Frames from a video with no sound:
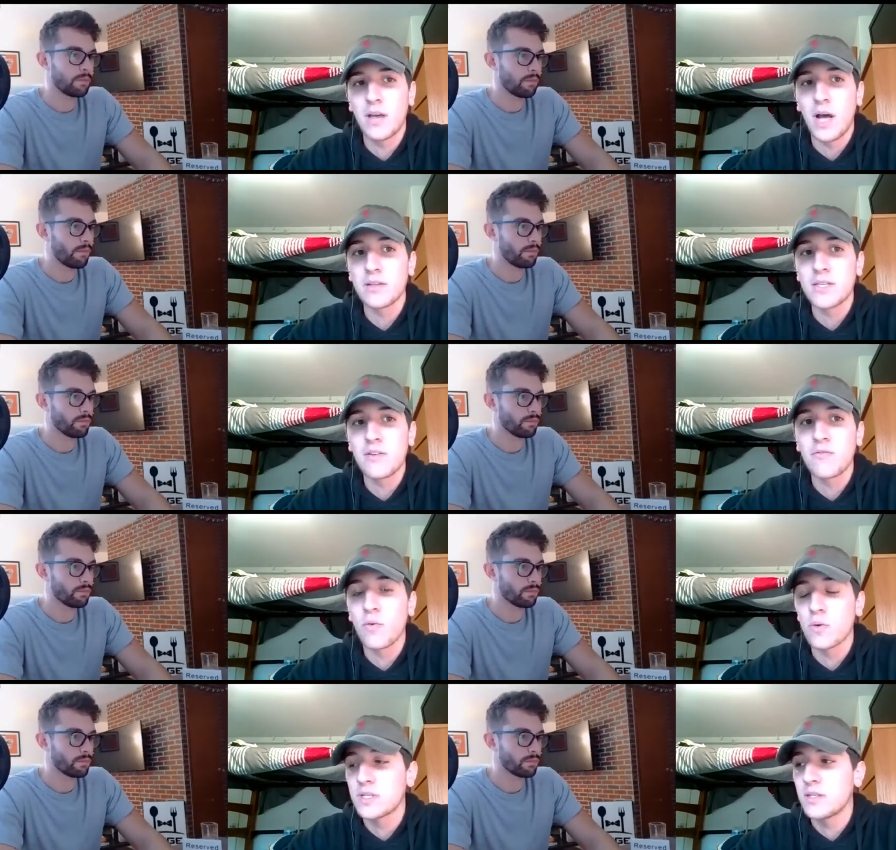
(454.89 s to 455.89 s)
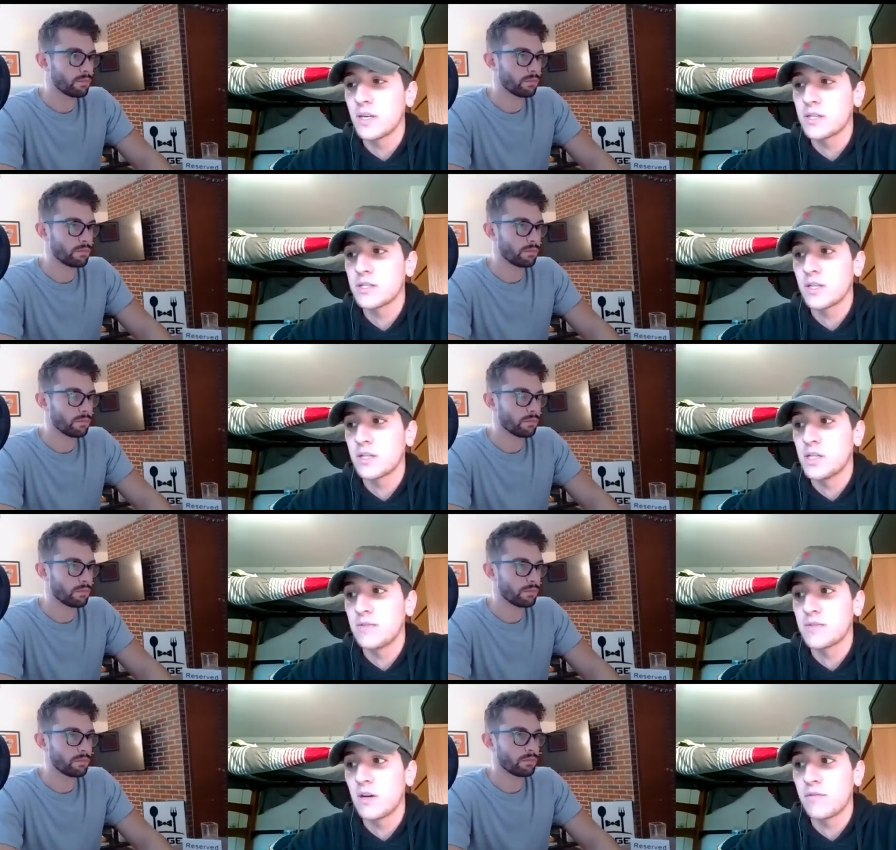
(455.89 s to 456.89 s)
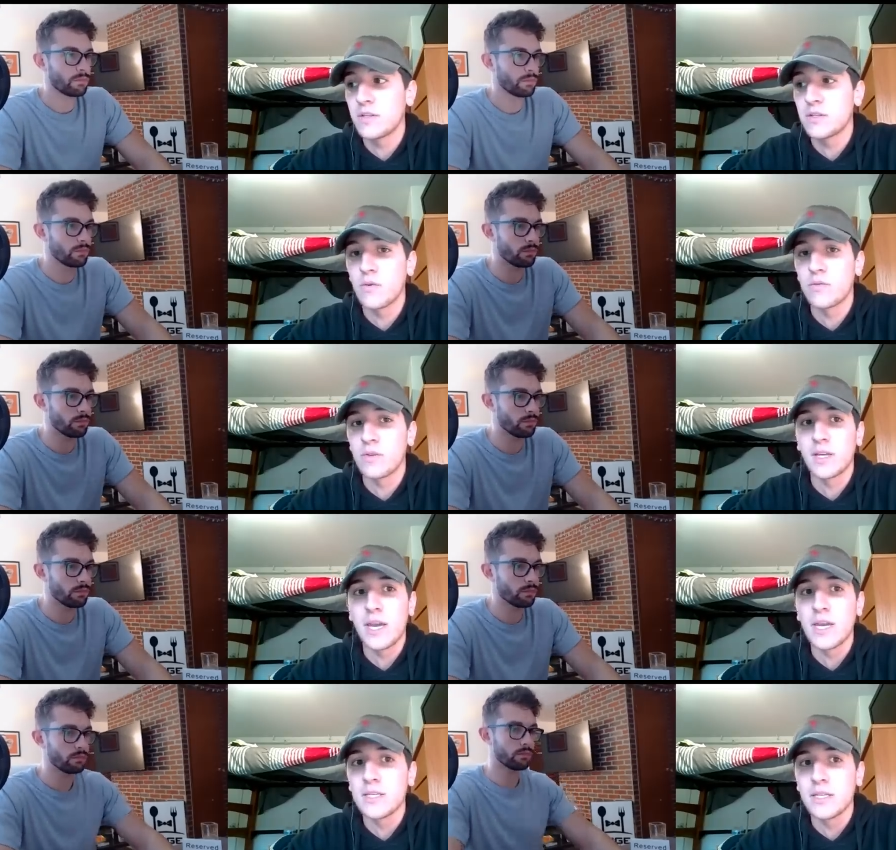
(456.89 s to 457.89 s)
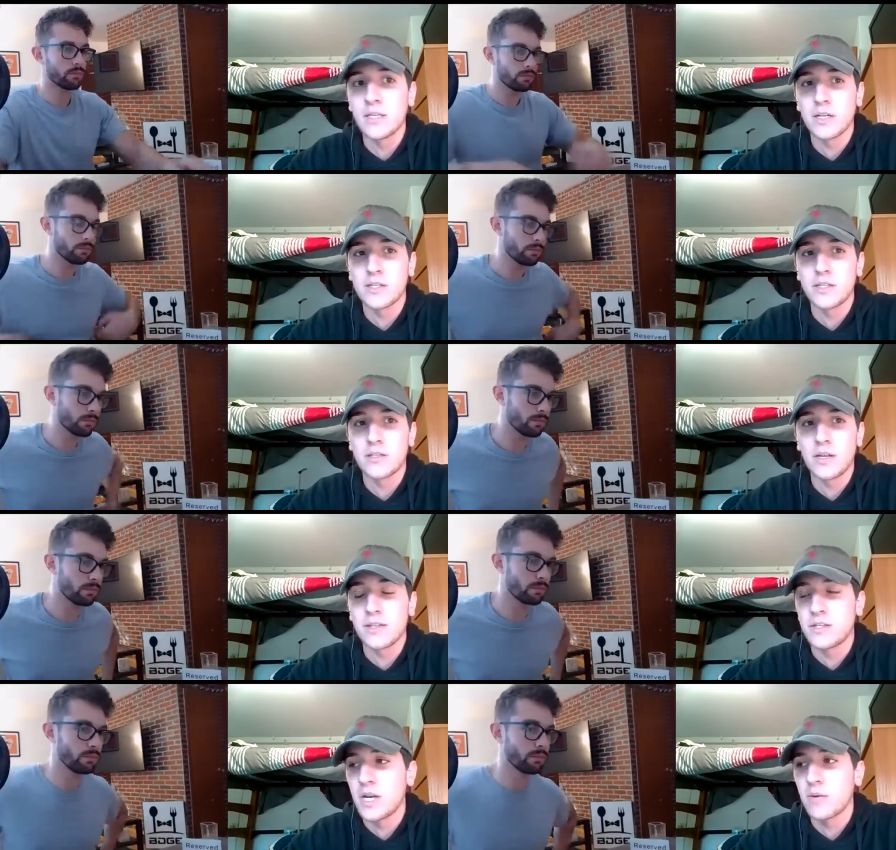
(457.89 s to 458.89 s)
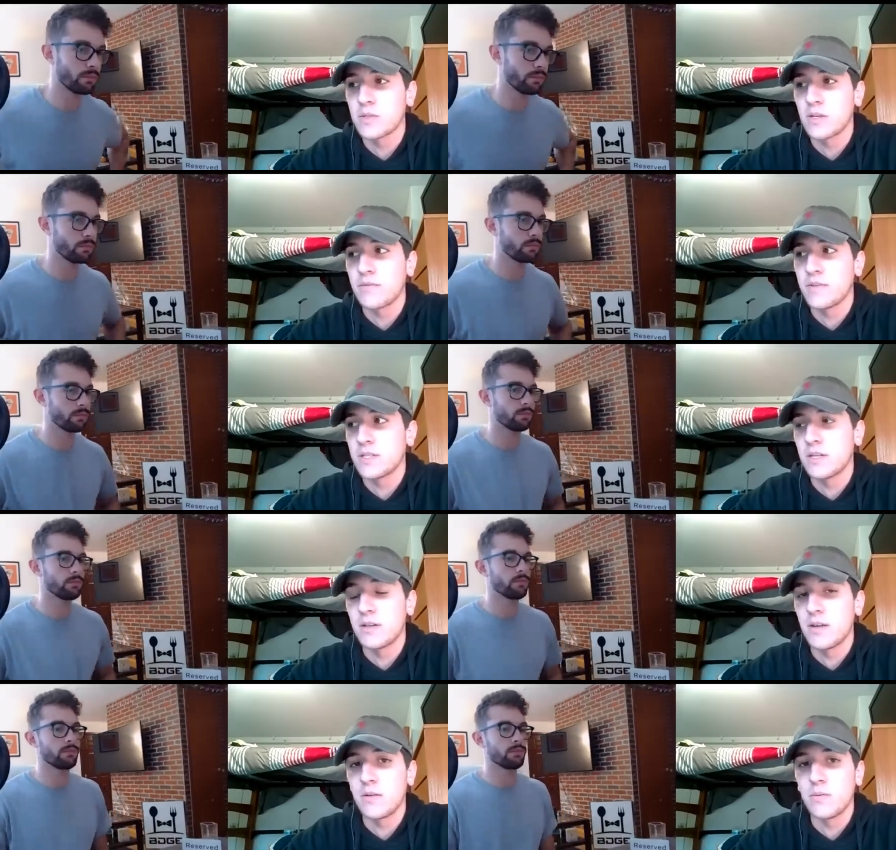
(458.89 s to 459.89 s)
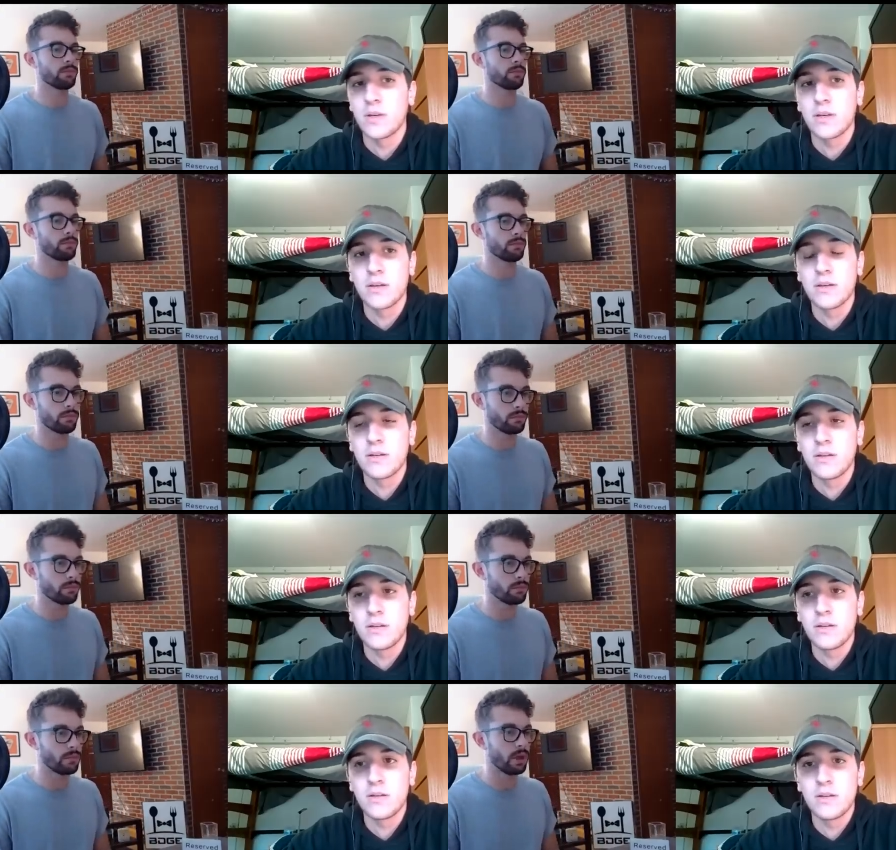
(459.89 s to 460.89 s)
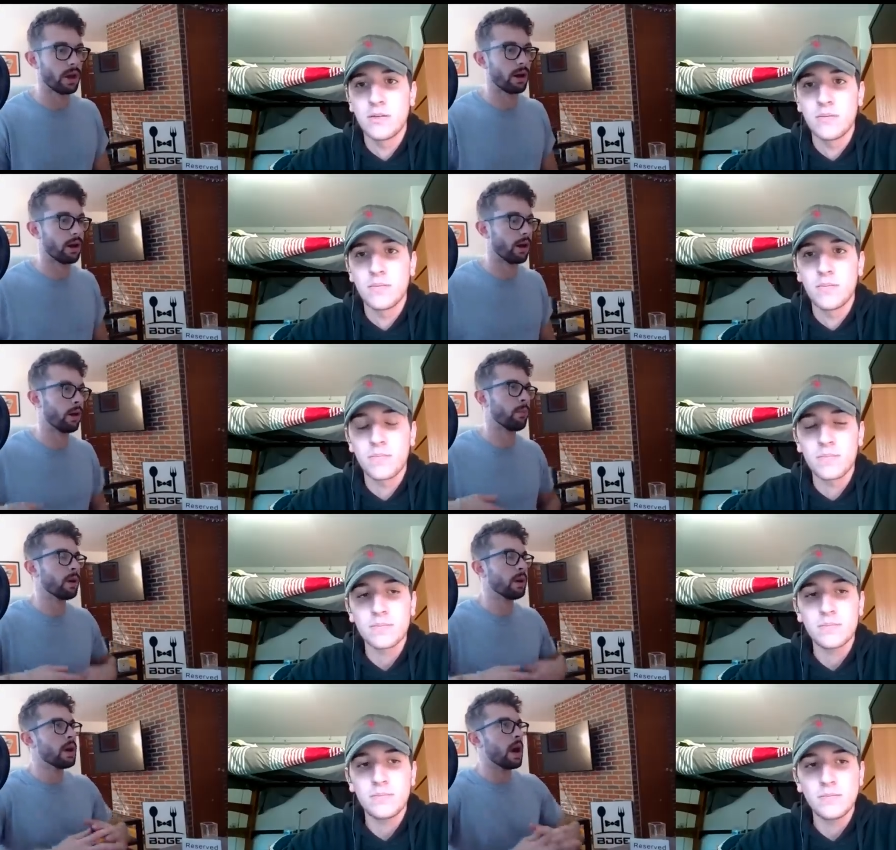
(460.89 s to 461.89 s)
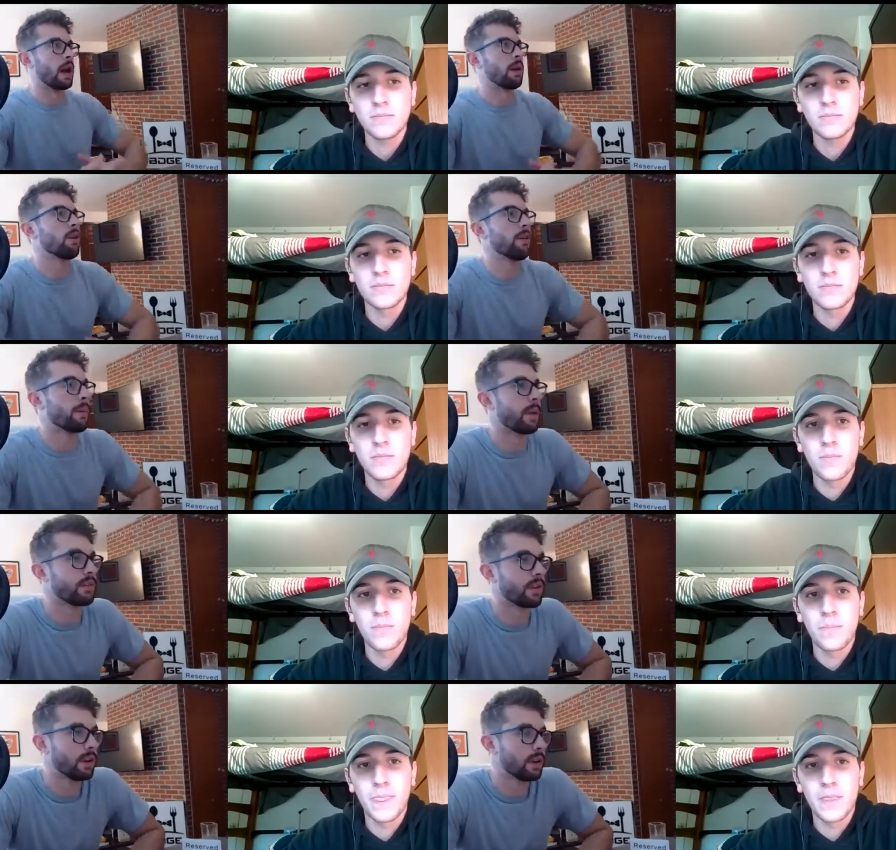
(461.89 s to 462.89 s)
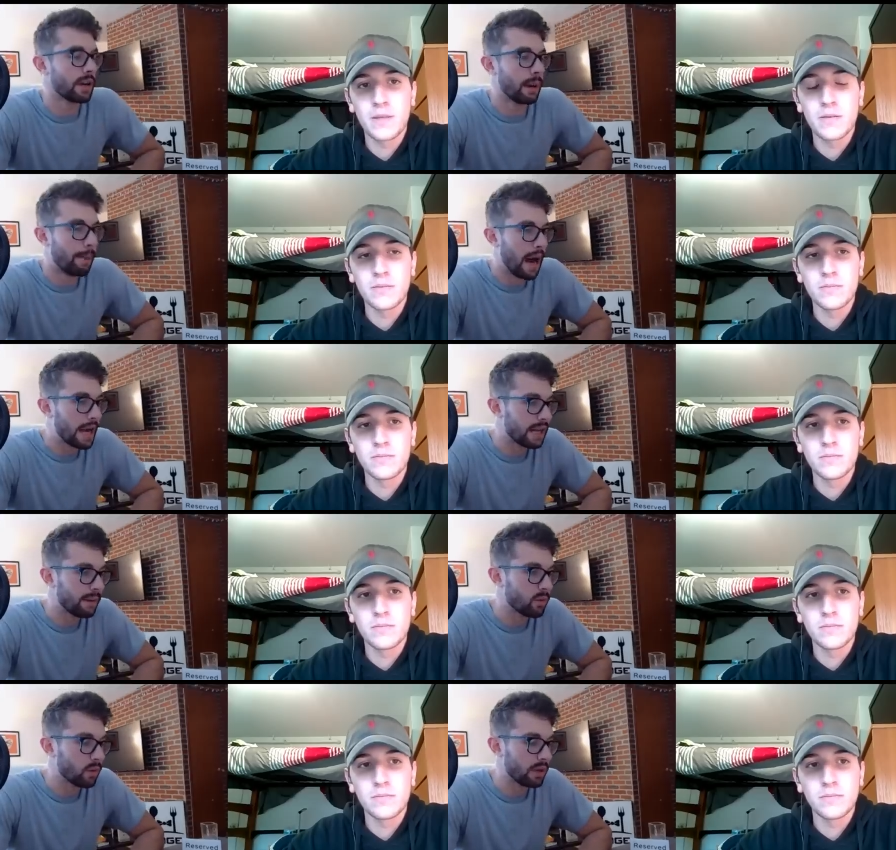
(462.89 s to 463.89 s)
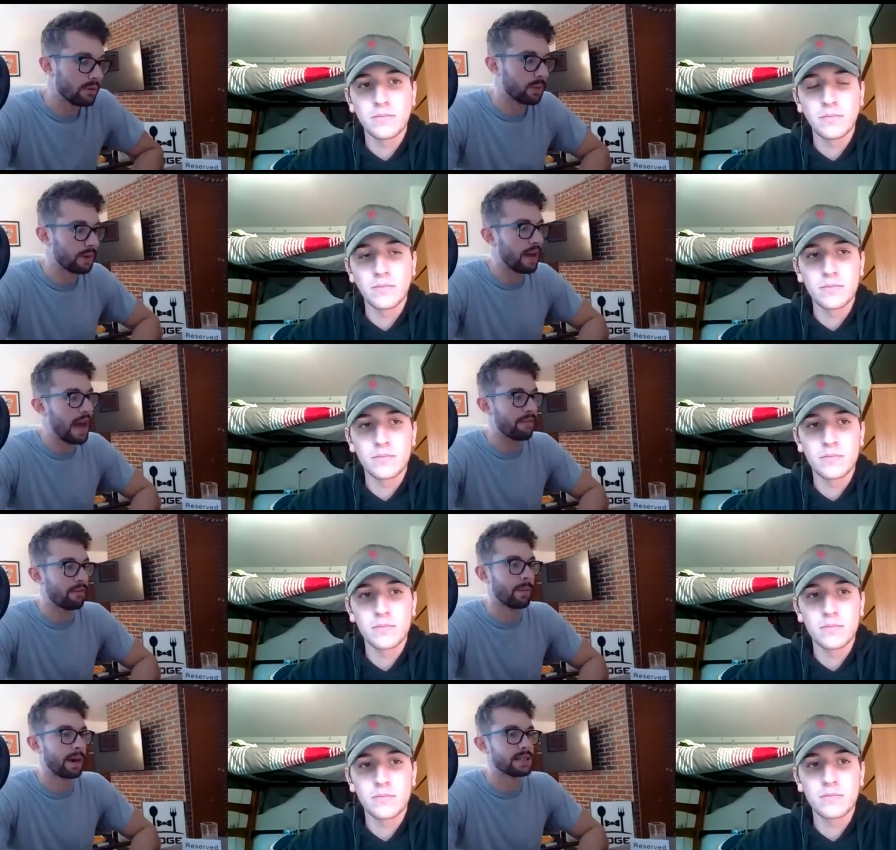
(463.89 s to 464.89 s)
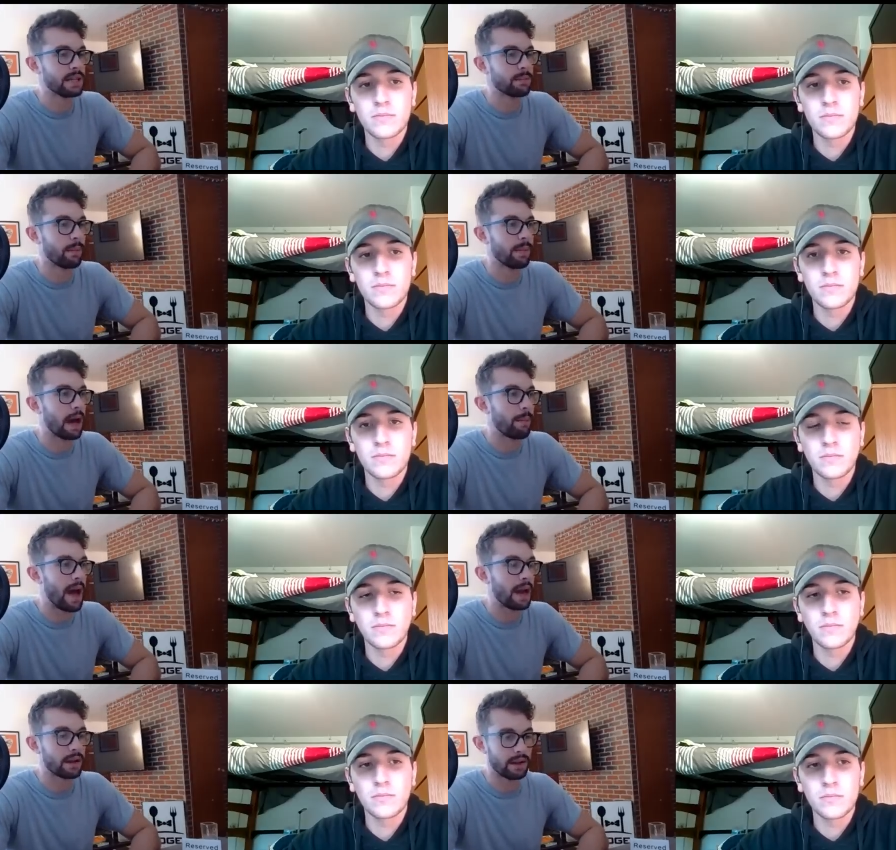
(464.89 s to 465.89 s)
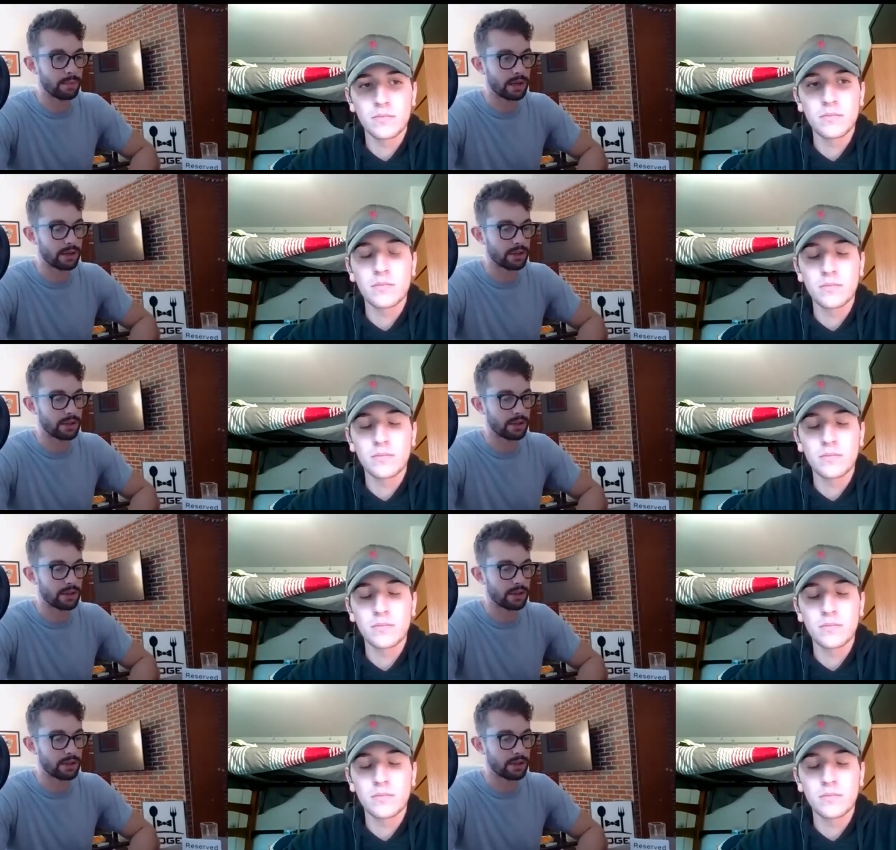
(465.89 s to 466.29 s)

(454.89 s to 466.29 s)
Speaker 1: I'll take 14 touches on the Chiefs offense over like 18 touches on the Jaguars offense any day of the week.
Speaker 2: Yeah. Um, I don't know if I'm necessarily looking to buy Damien Williams, but if I have him on my team, I'm not panicking because